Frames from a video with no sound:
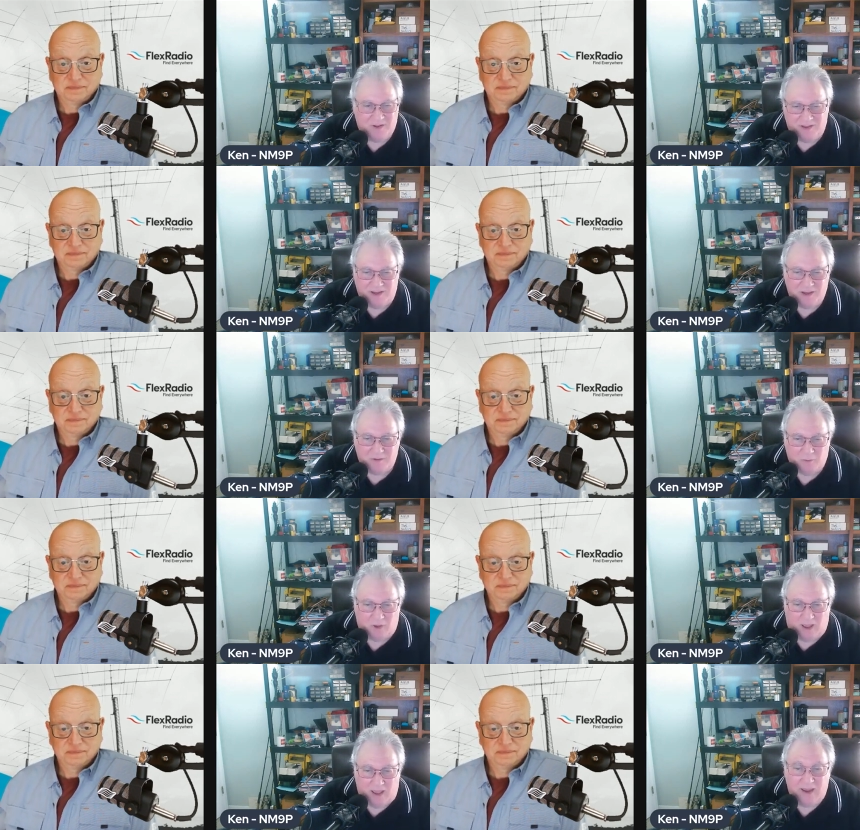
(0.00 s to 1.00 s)
Speaker 1: email
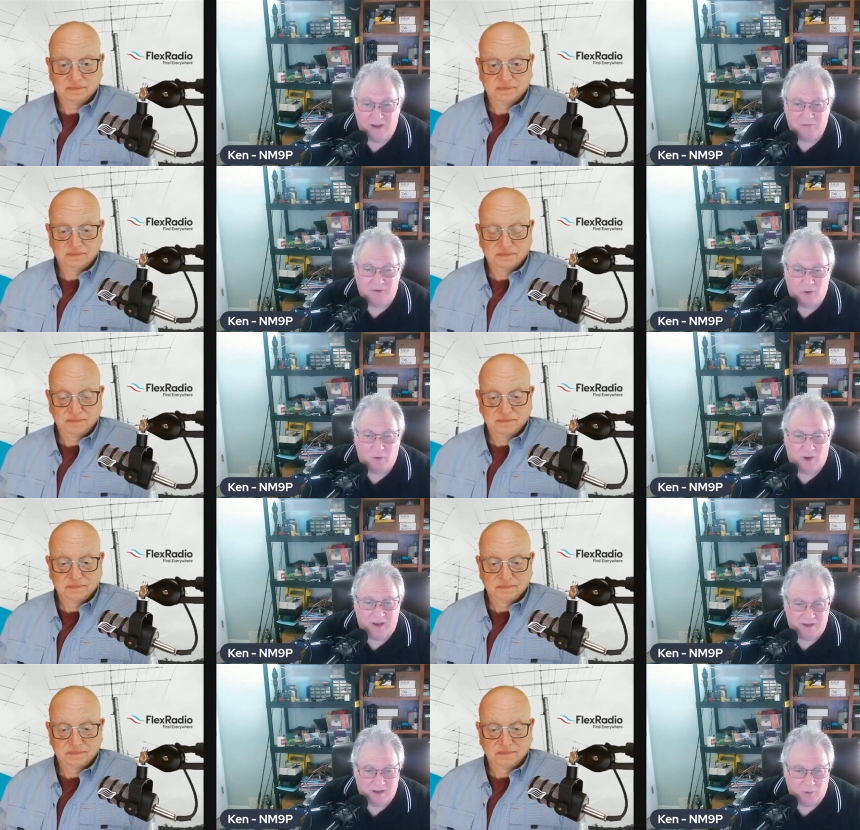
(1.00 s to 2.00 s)
in, I have
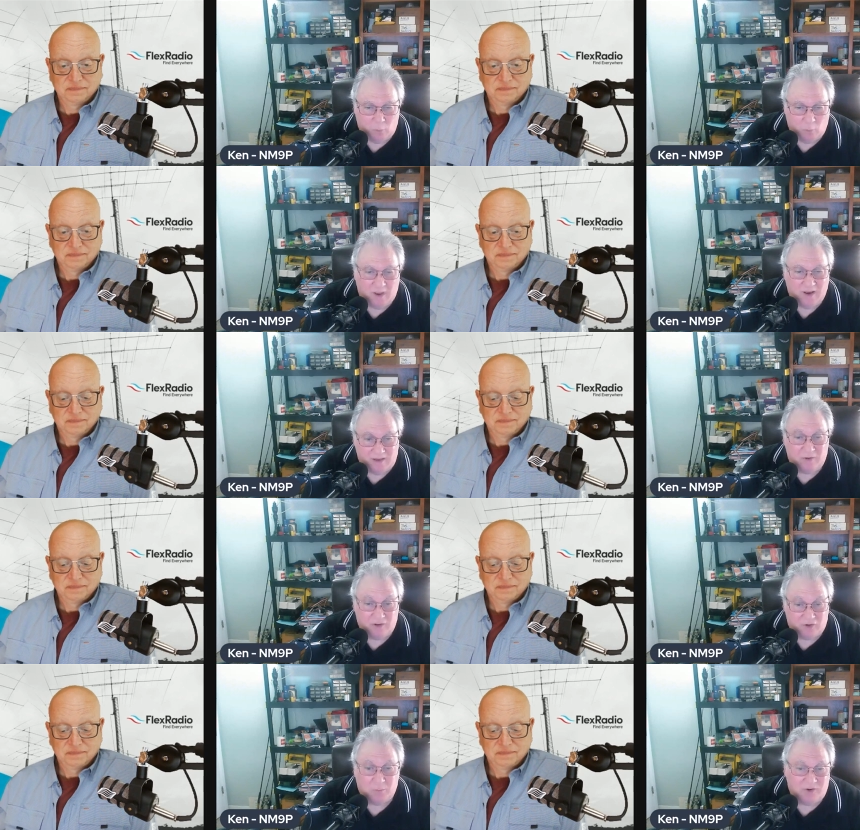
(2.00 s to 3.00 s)
no idea what
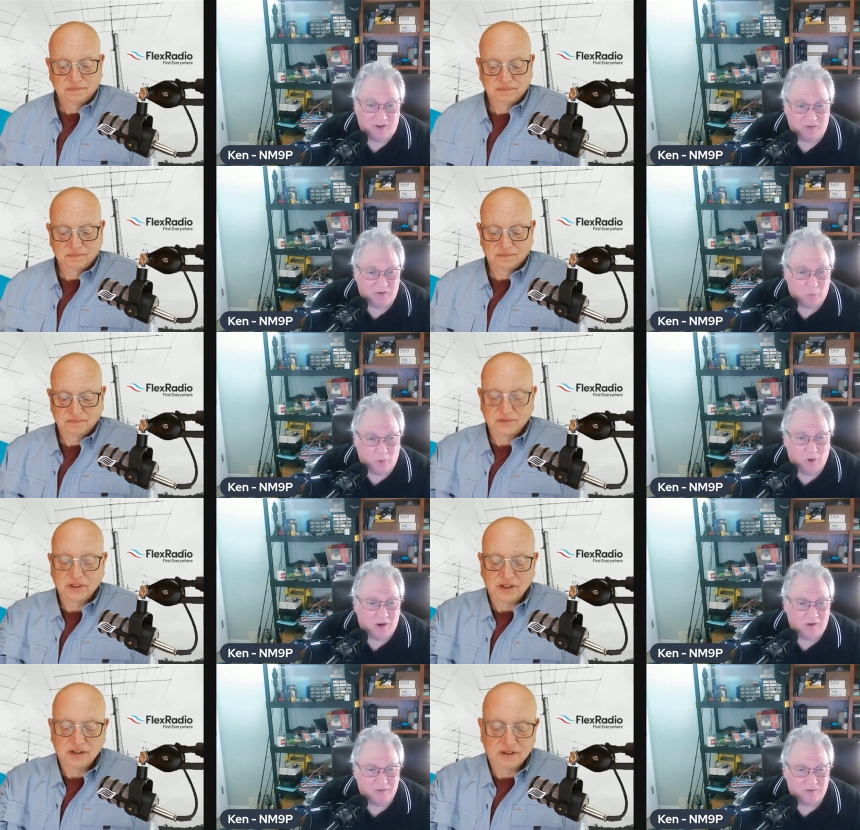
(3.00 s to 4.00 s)
level of experience you
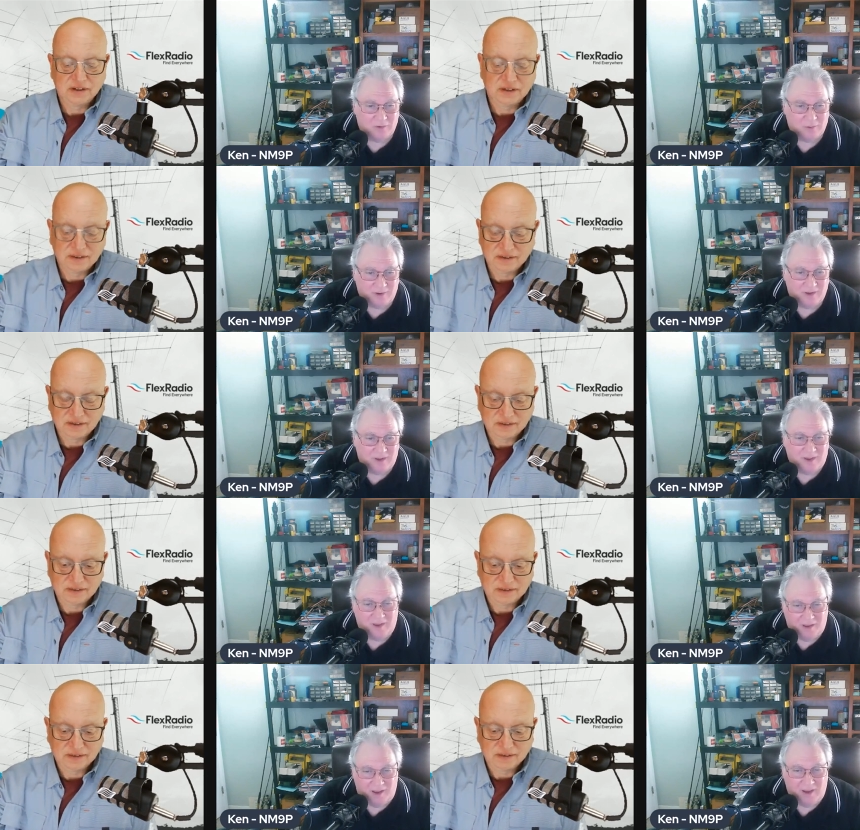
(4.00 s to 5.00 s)
are. So uh,
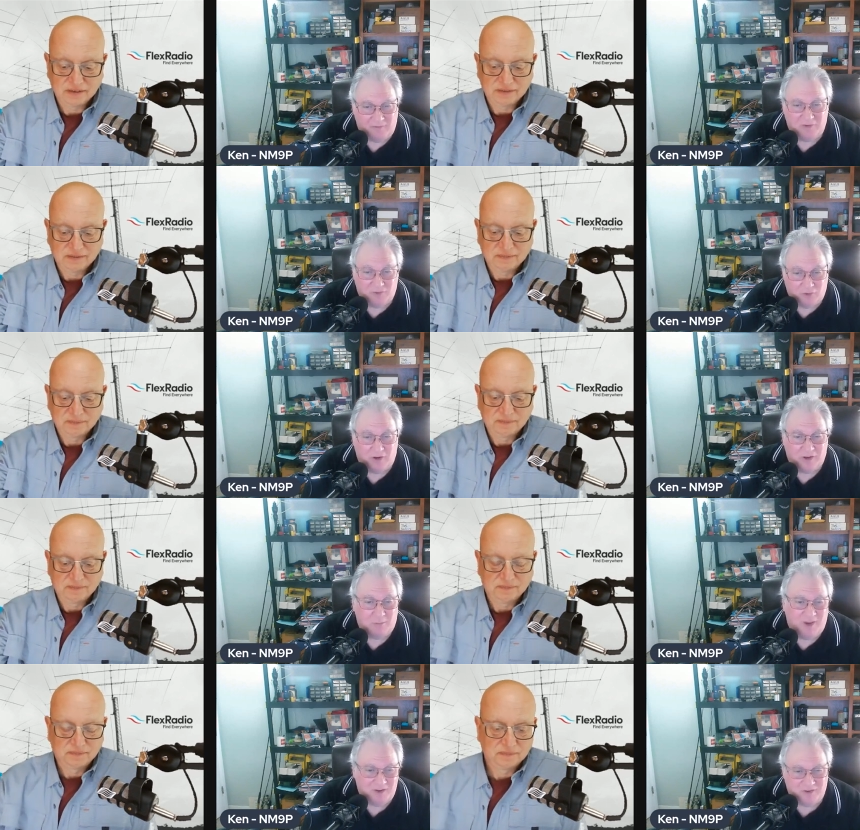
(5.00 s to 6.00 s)
I have to
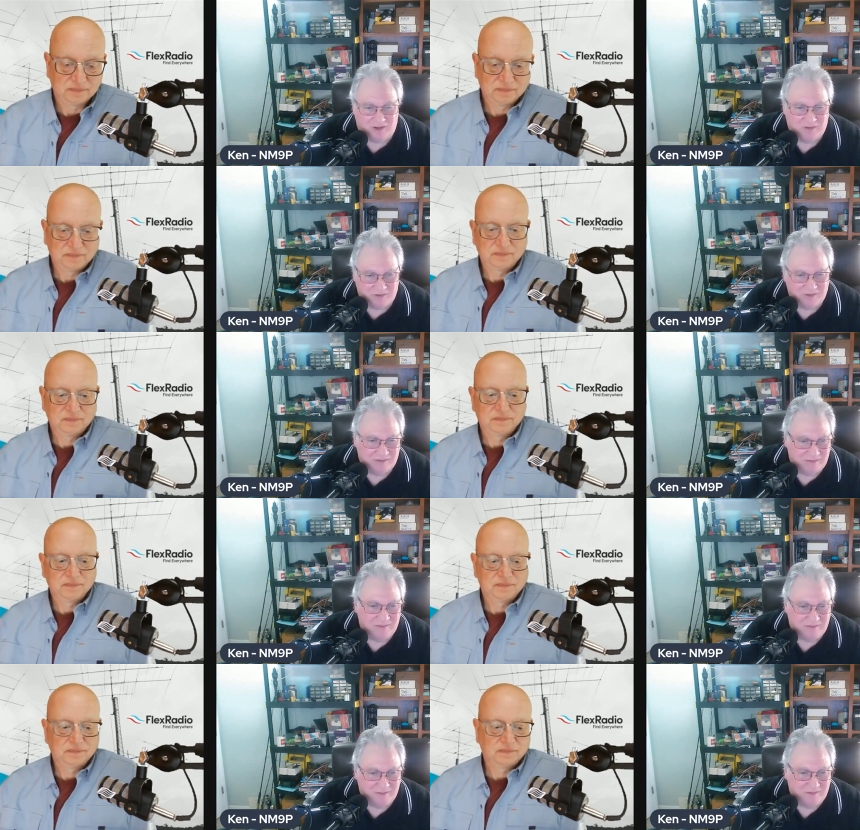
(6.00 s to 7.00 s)
start at the
Speaker 2: basics.
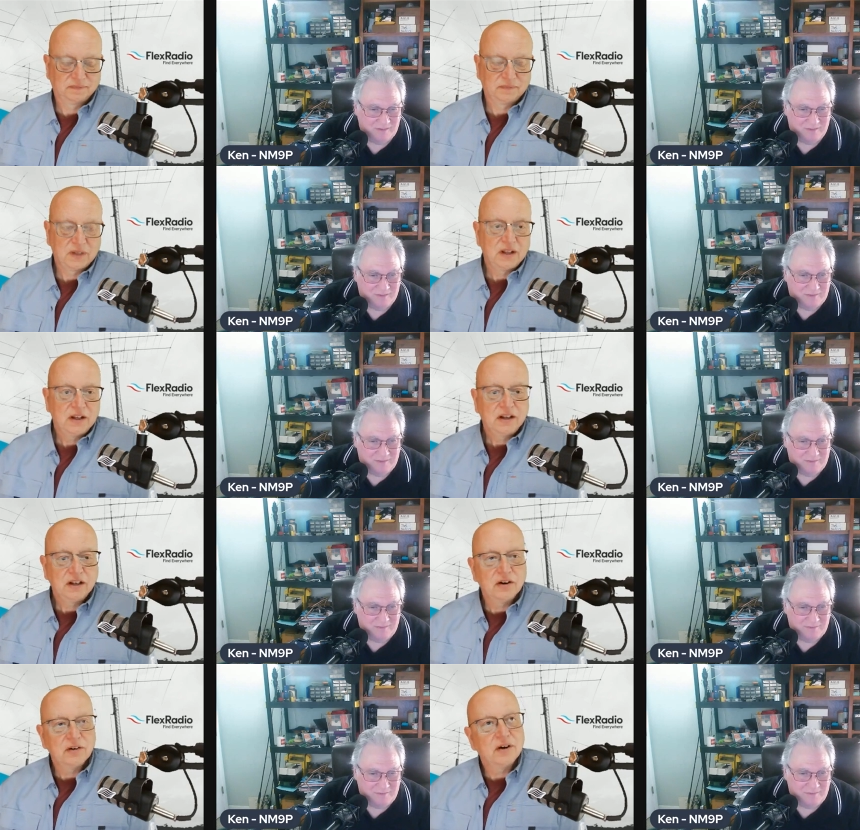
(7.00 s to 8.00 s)

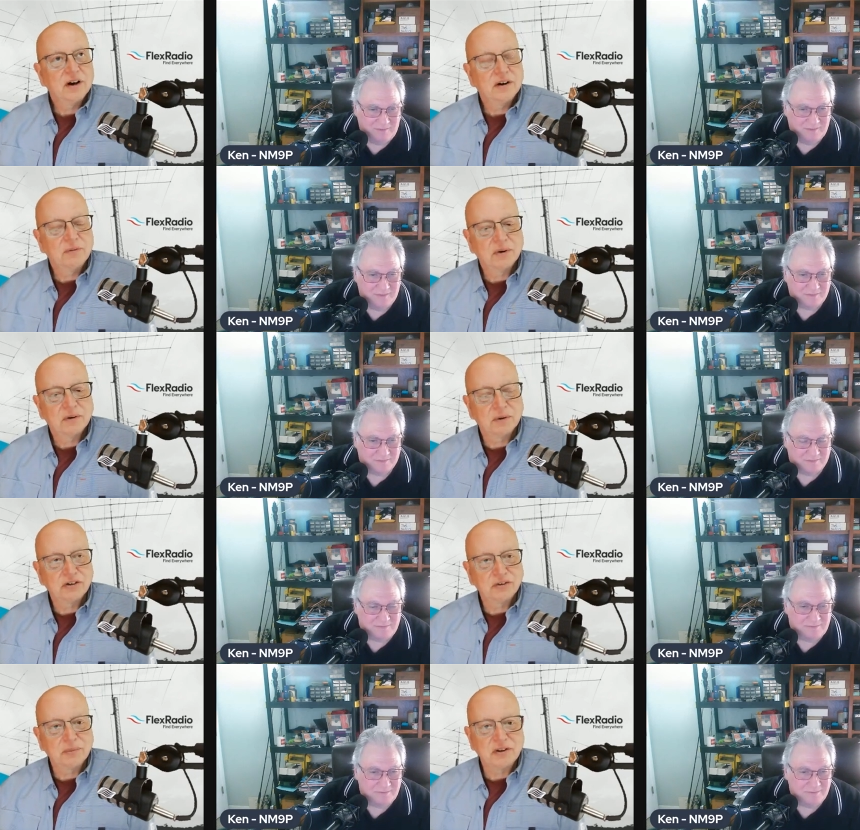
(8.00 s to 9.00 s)
You know, we're
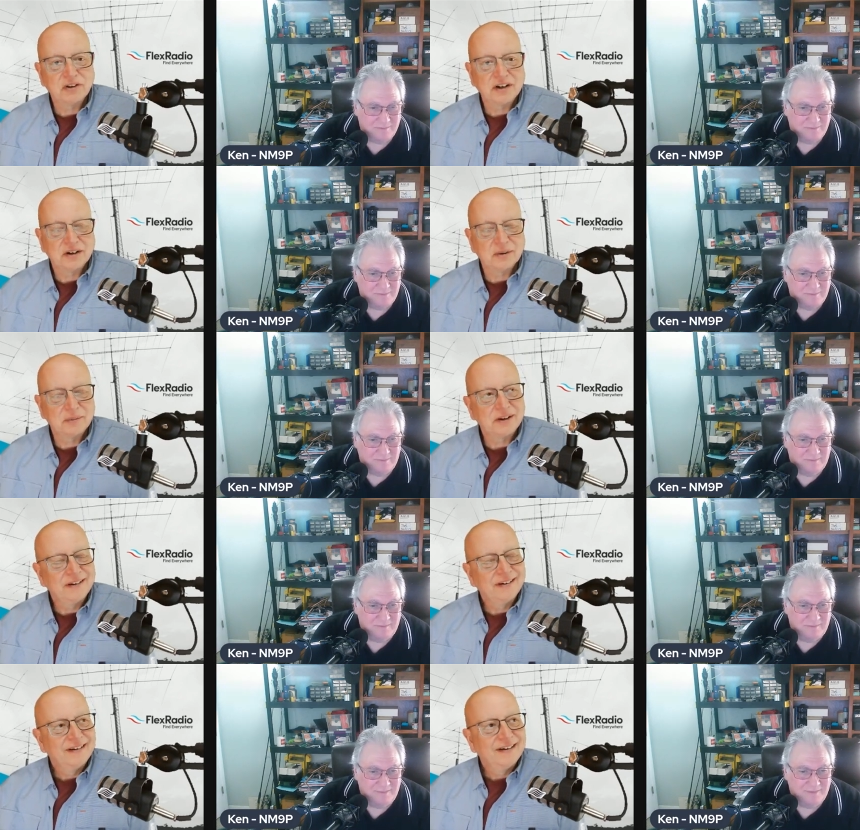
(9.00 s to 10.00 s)
we're just about done here,
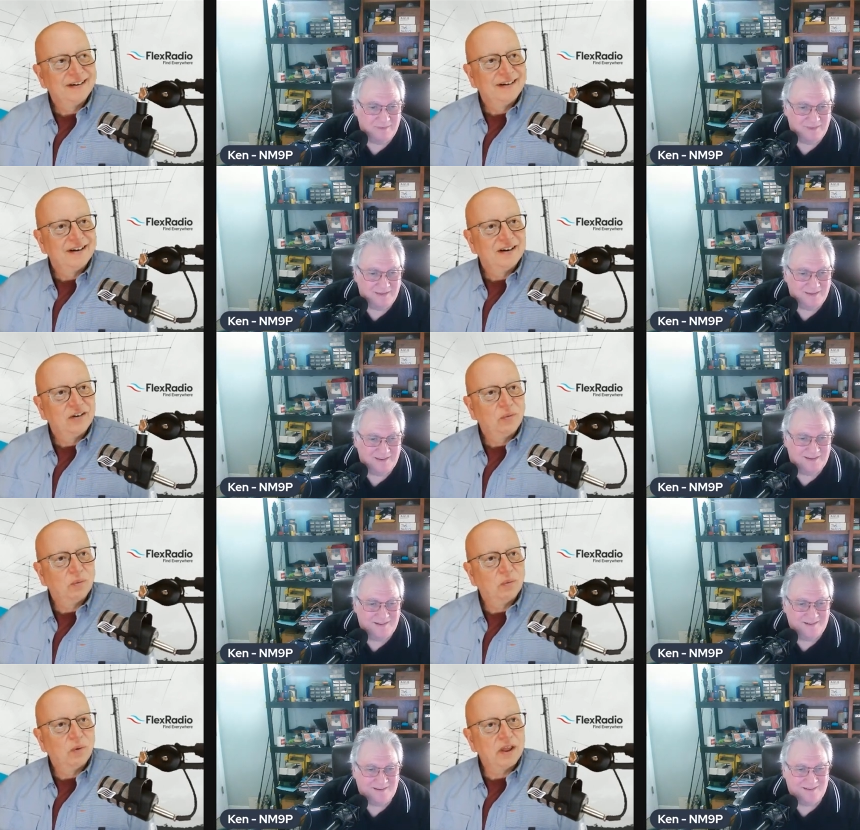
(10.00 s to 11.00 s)
but
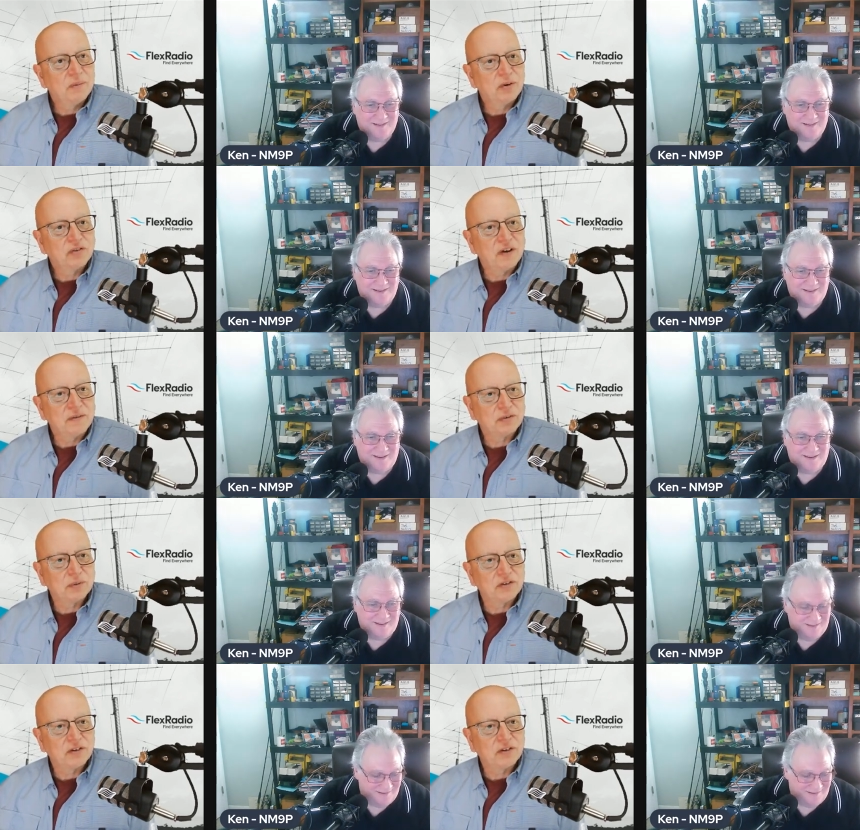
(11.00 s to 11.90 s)
one of the most famous